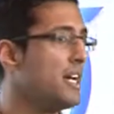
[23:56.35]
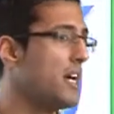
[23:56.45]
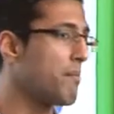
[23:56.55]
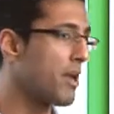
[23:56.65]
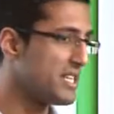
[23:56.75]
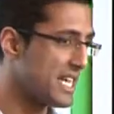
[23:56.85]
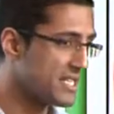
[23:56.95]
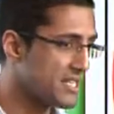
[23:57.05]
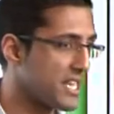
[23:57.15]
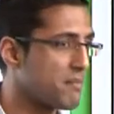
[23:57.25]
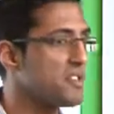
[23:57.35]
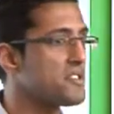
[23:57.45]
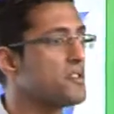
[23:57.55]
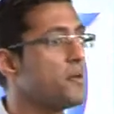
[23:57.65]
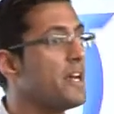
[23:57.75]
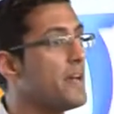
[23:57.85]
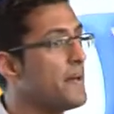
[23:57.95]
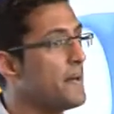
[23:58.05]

Apply data segments to it,